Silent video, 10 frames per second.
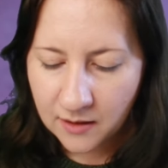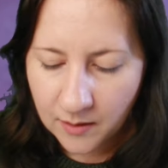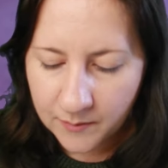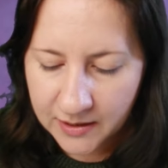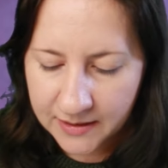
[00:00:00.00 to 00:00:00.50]

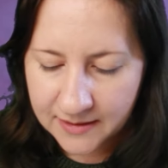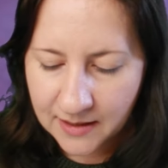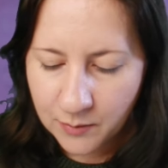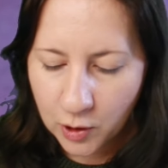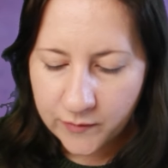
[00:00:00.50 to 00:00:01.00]
I'm going to
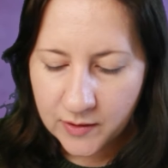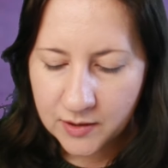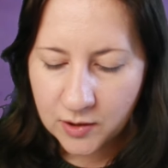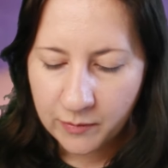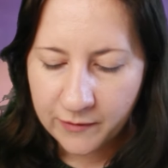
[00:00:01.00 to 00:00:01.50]
stab over the
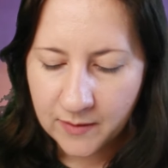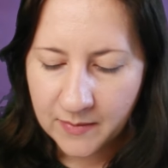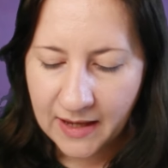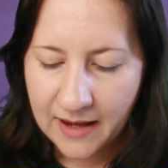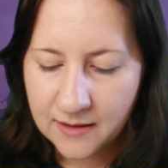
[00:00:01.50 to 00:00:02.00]
top of them
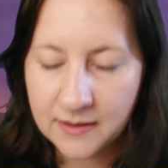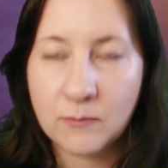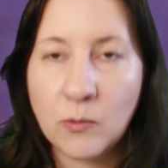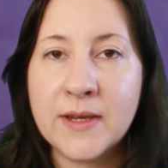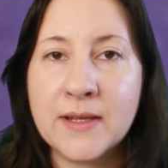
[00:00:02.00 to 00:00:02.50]
again, and
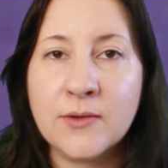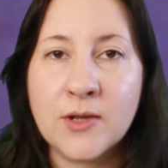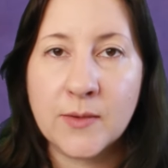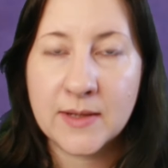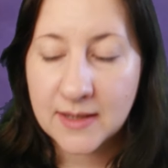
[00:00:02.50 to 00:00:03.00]
what this will
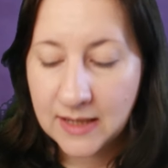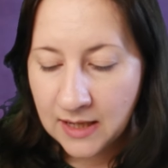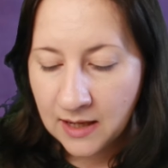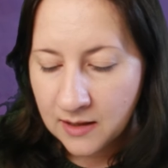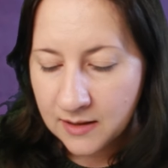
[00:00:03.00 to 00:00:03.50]
do is the
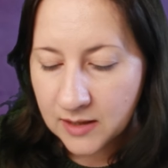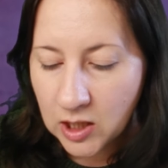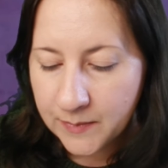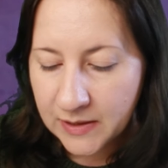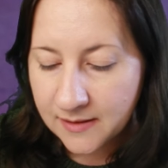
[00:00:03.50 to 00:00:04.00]

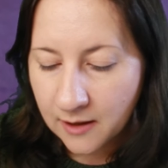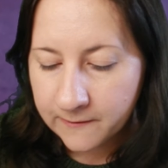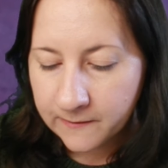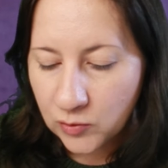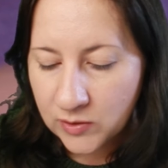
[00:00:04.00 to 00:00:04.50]
side bits that I've
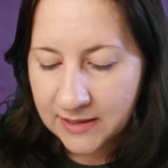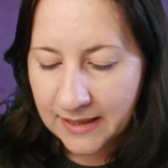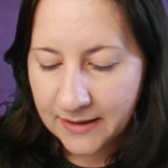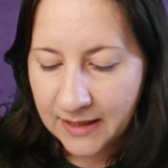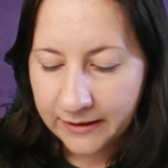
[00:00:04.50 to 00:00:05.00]
folded
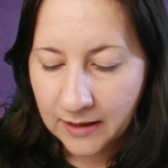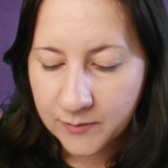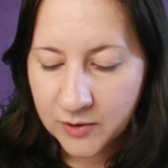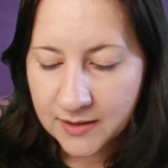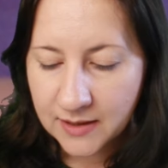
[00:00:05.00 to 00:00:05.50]
down here,
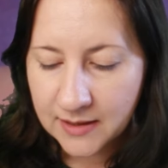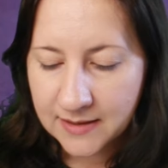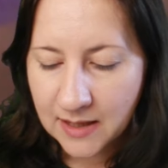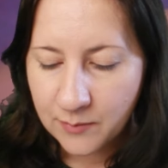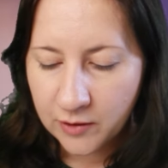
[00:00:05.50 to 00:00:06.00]
I'm just going to
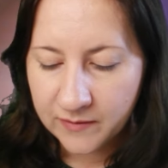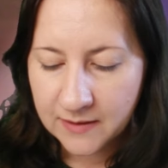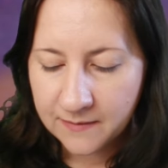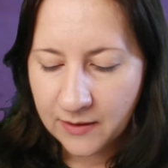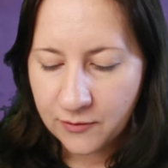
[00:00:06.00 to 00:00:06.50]
stab over
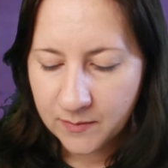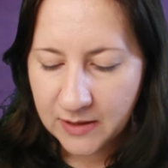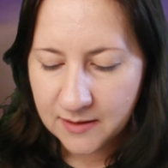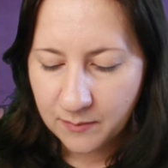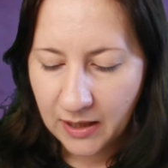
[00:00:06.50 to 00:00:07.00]
to felt them
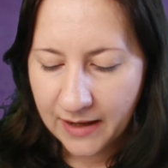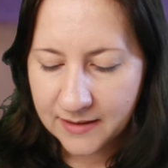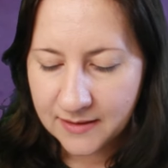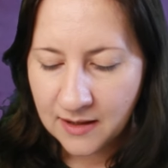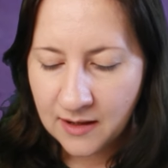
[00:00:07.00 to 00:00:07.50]
into
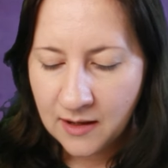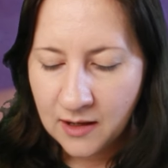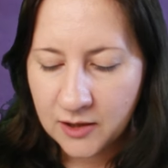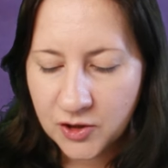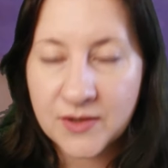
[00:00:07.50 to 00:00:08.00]
place
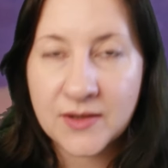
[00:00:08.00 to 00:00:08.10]
and just